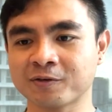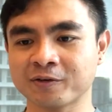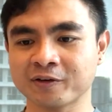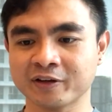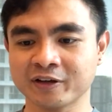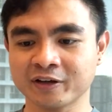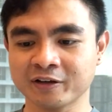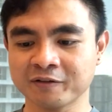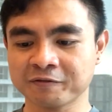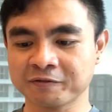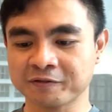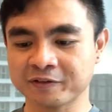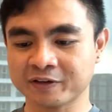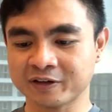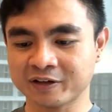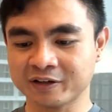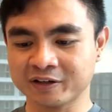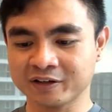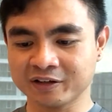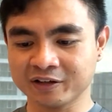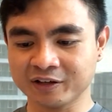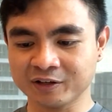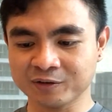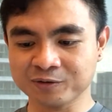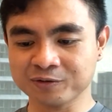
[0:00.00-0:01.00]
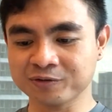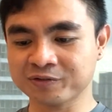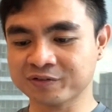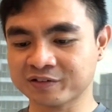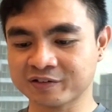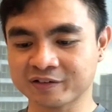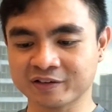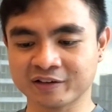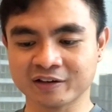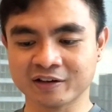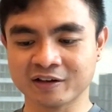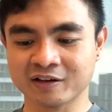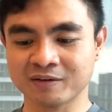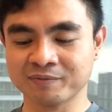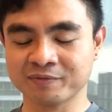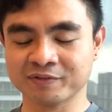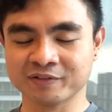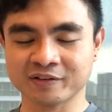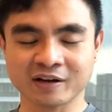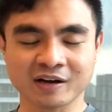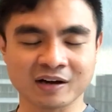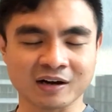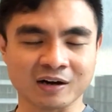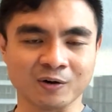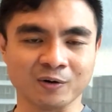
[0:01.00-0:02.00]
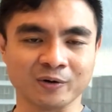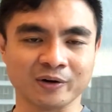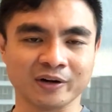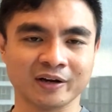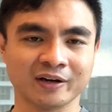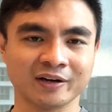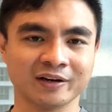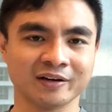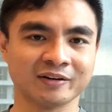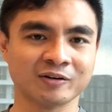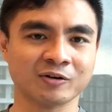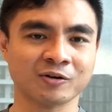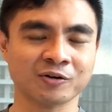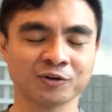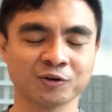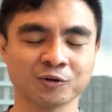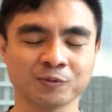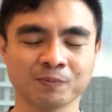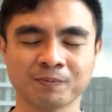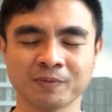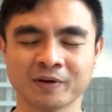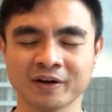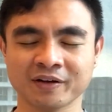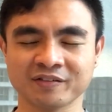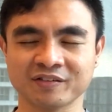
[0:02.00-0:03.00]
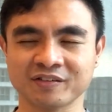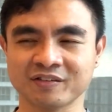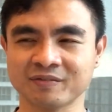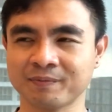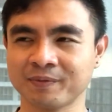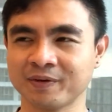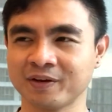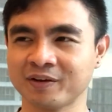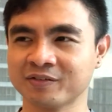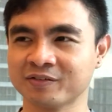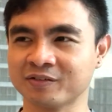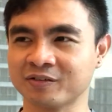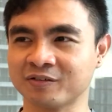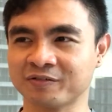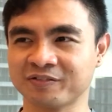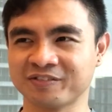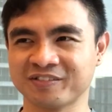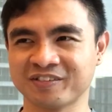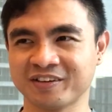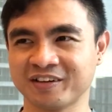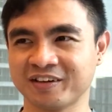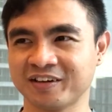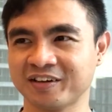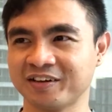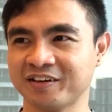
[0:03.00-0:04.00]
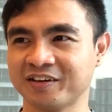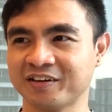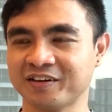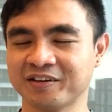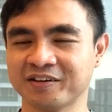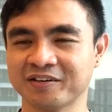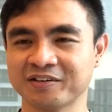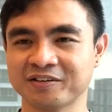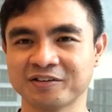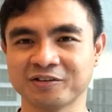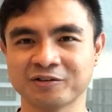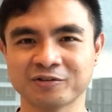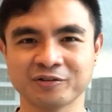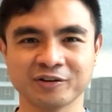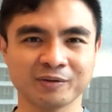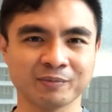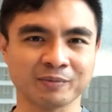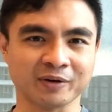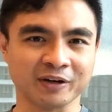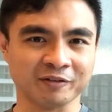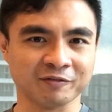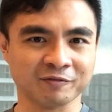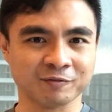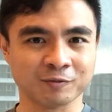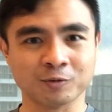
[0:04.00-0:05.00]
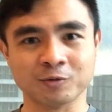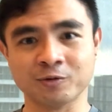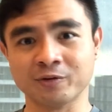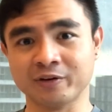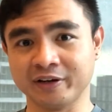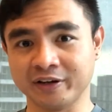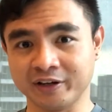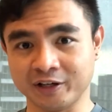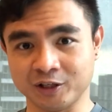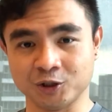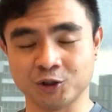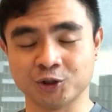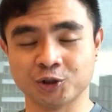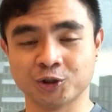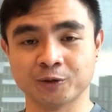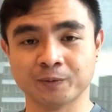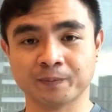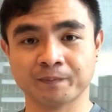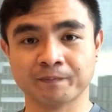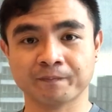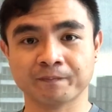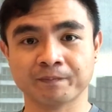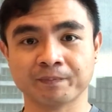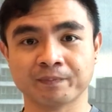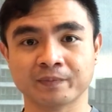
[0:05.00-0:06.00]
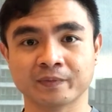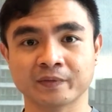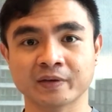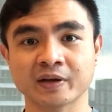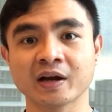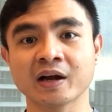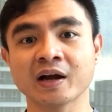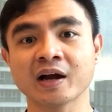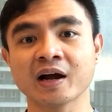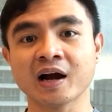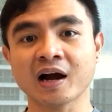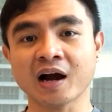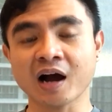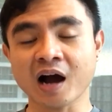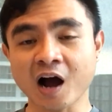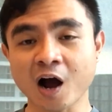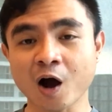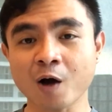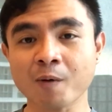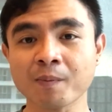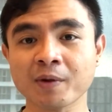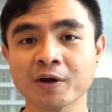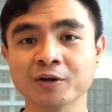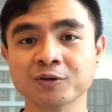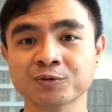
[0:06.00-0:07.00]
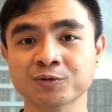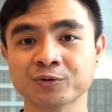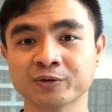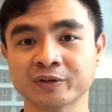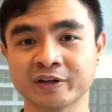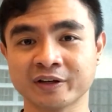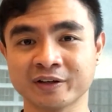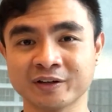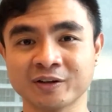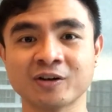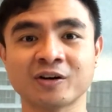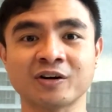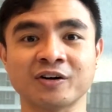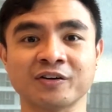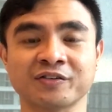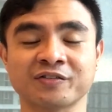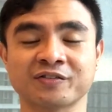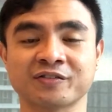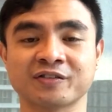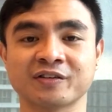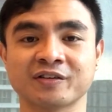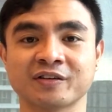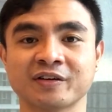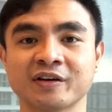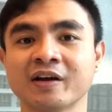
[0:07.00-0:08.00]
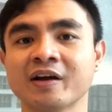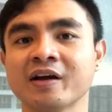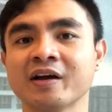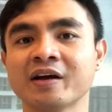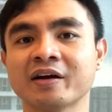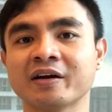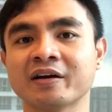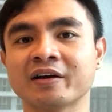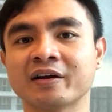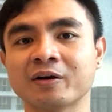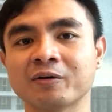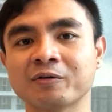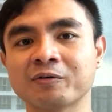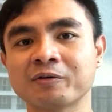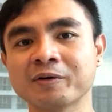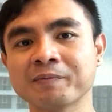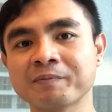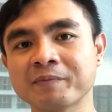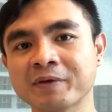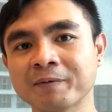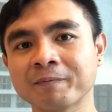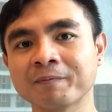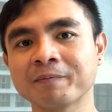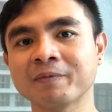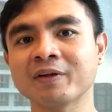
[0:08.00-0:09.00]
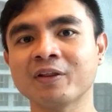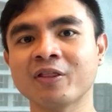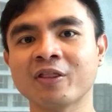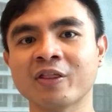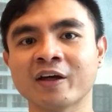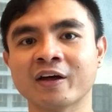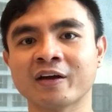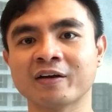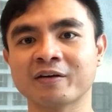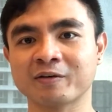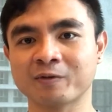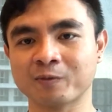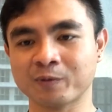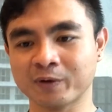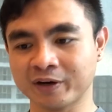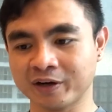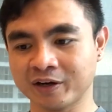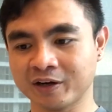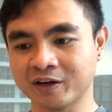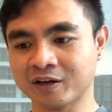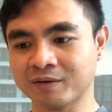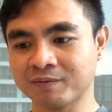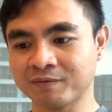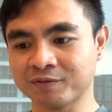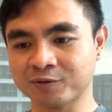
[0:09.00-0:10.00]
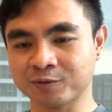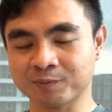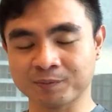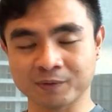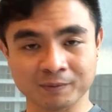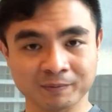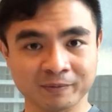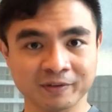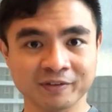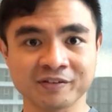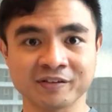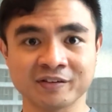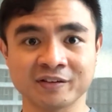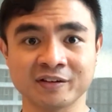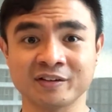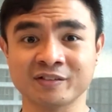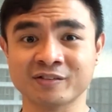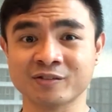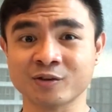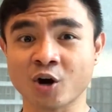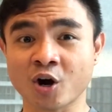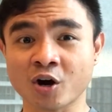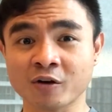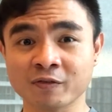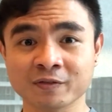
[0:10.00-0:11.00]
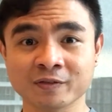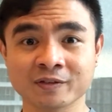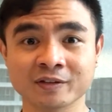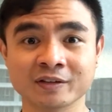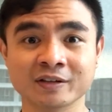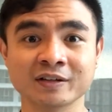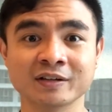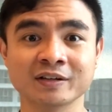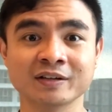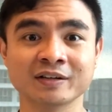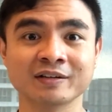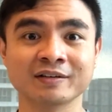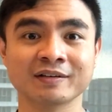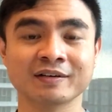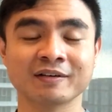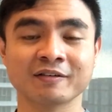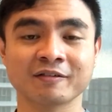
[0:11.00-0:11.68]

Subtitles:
If a news comes out and it occupies a space of say 3 by 4 inch, how much would that cost? Now remember that when it comes to publicity, it's often